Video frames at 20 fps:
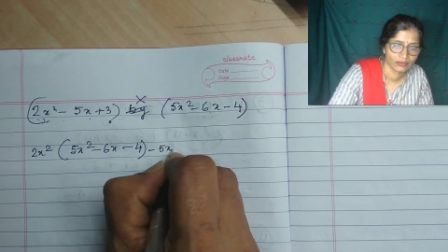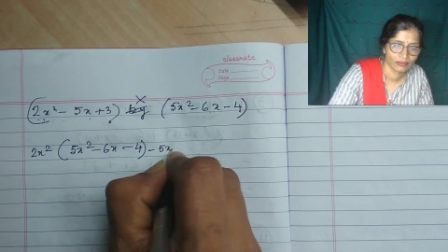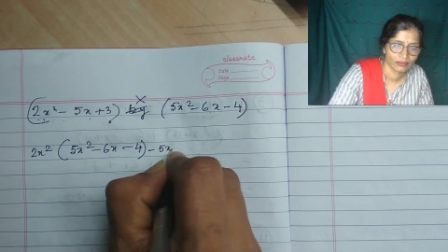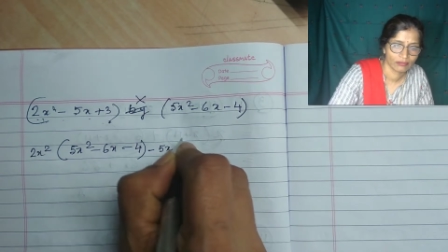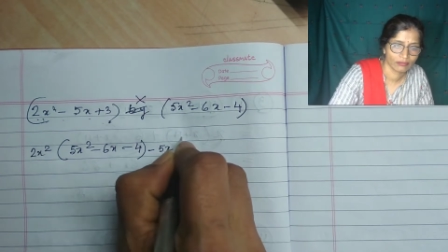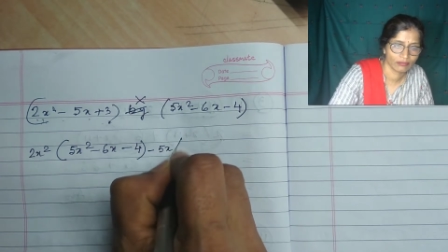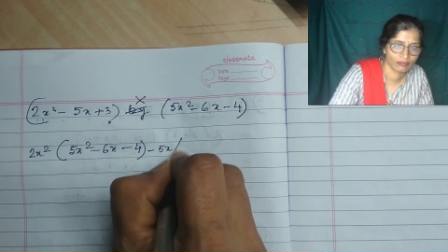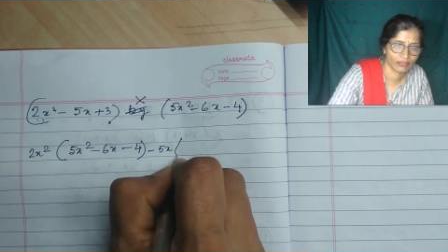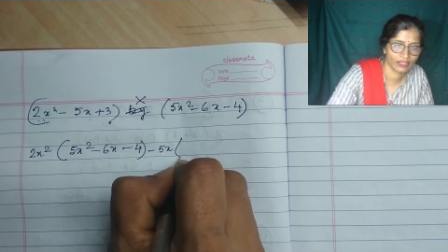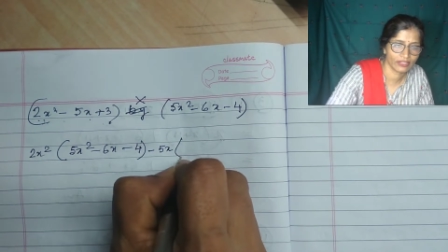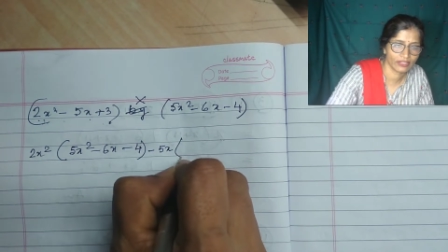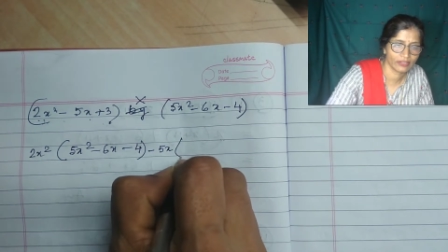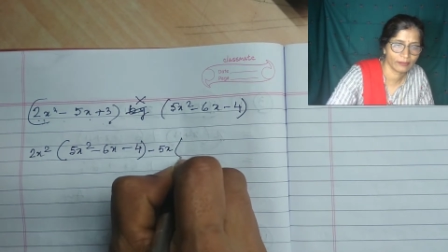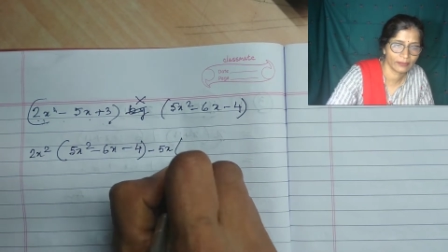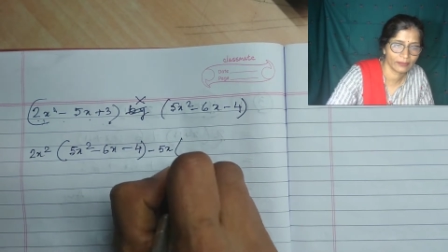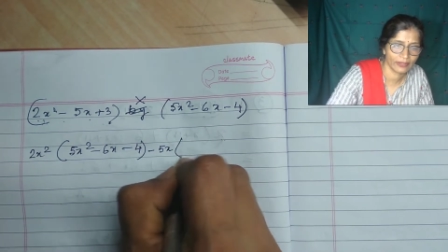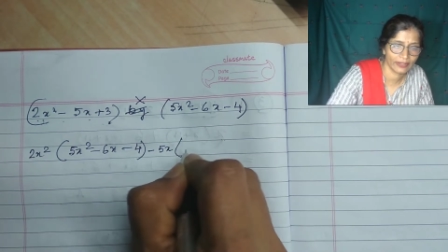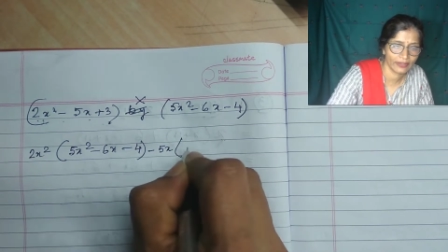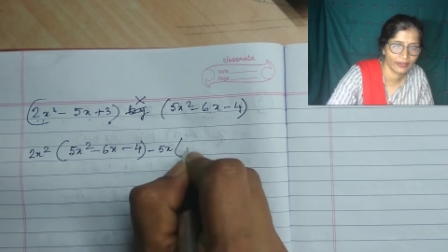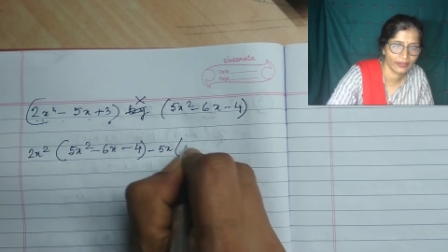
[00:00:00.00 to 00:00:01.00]

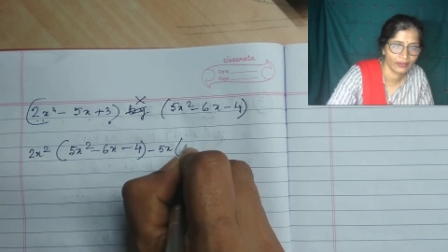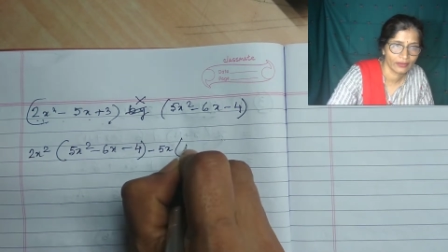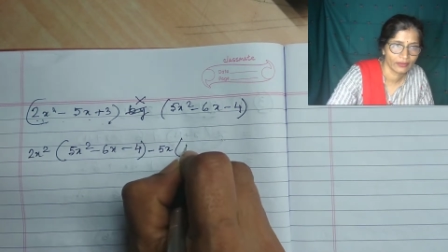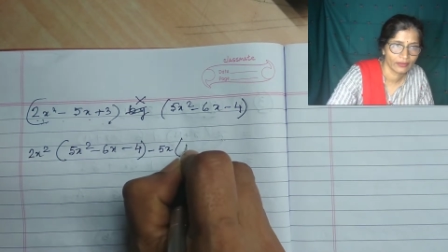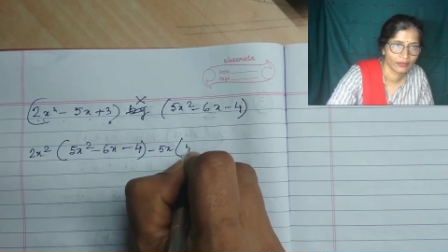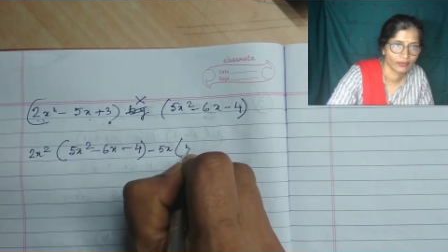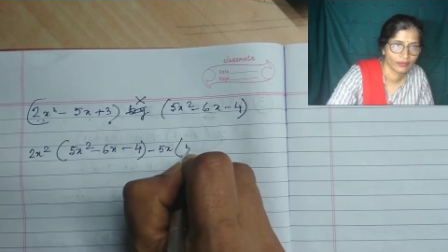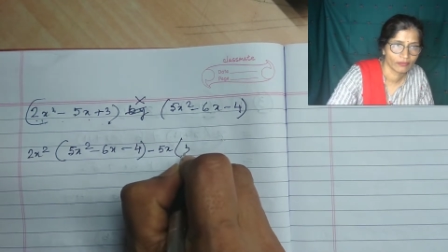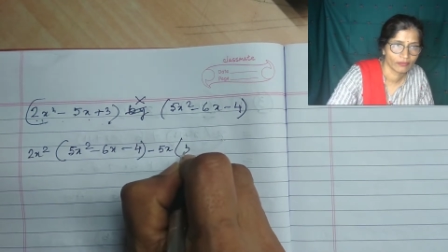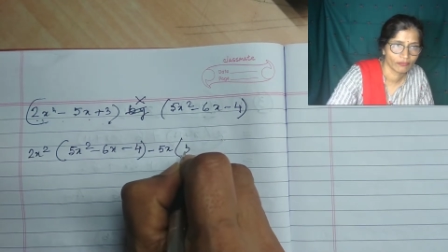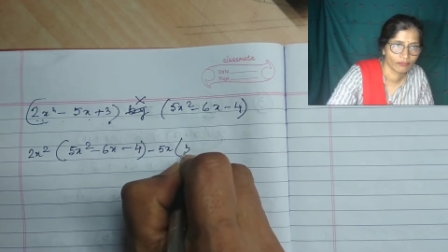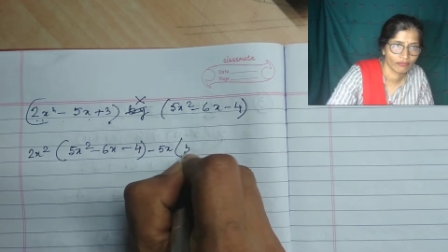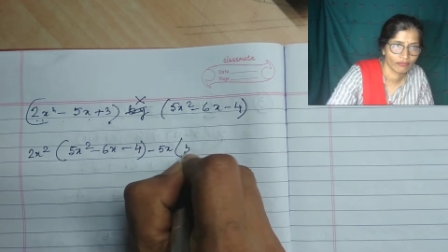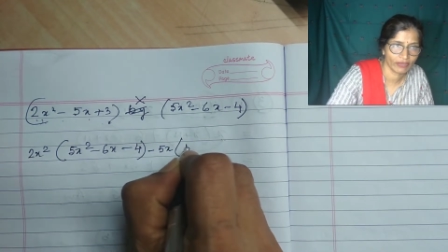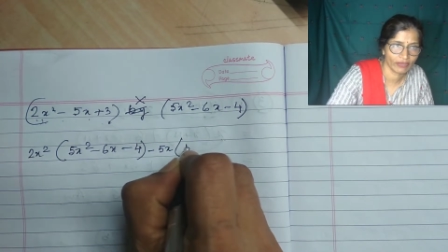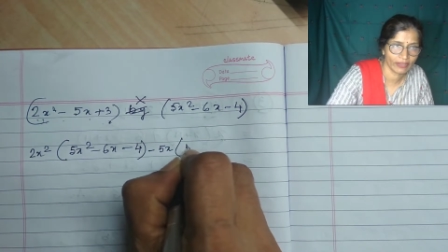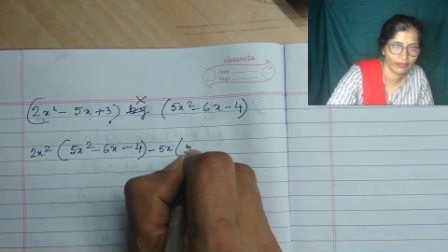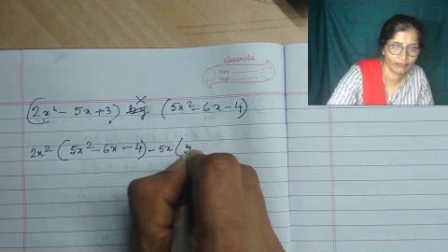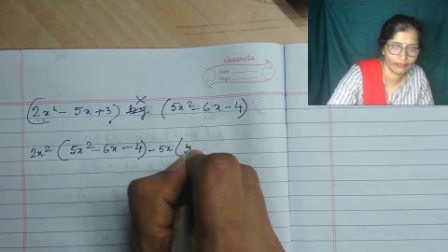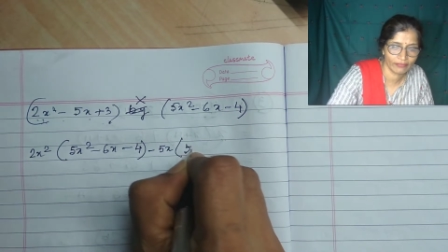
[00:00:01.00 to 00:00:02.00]
multiply
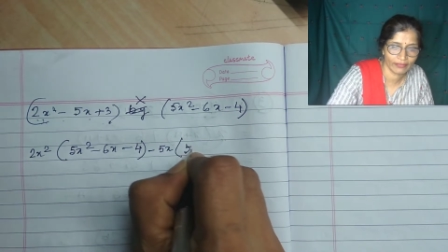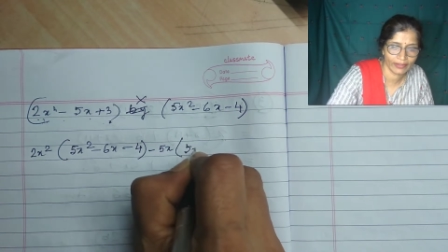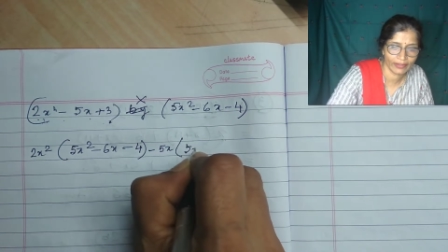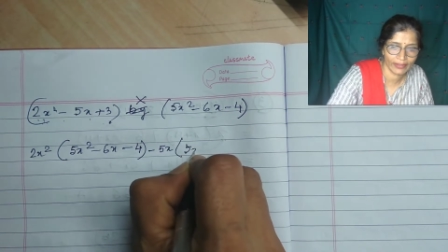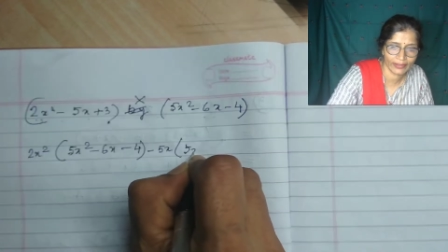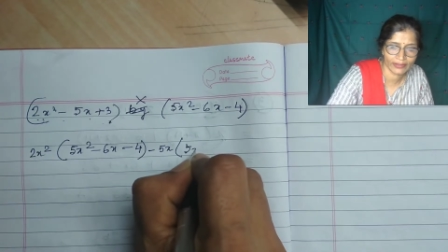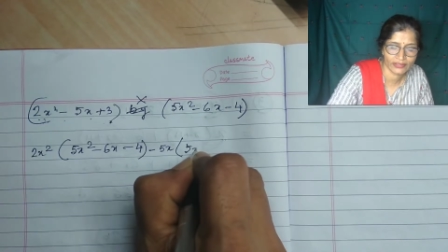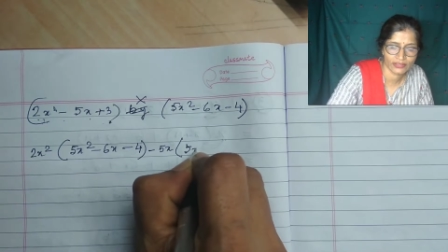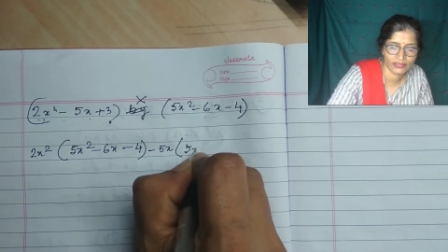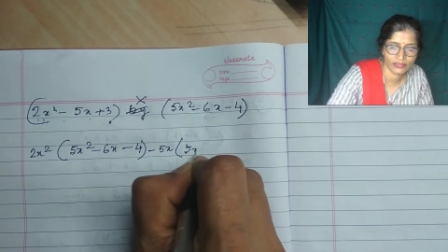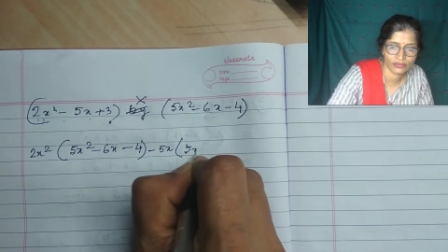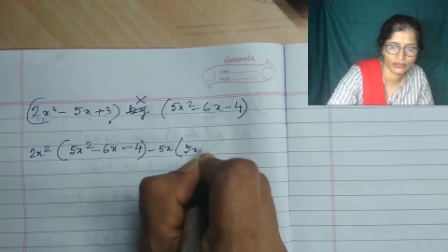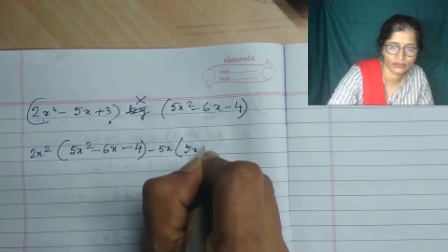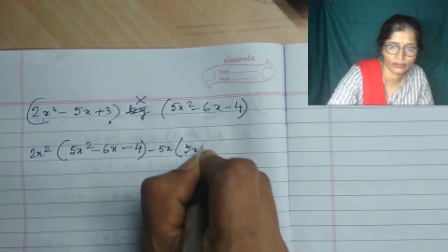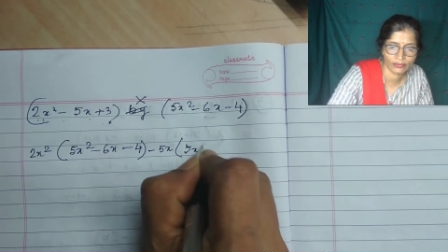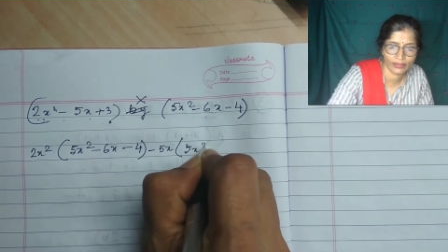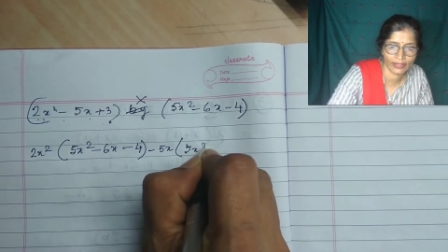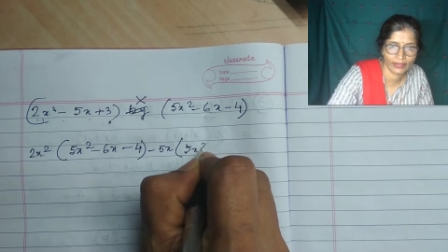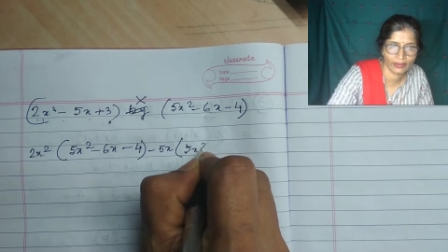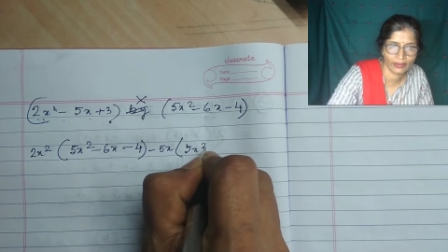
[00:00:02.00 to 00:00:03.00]
5x
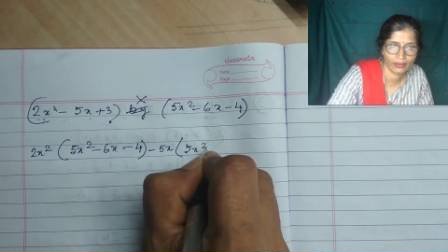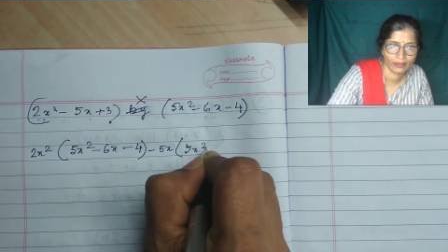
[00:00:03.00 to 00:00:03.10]
square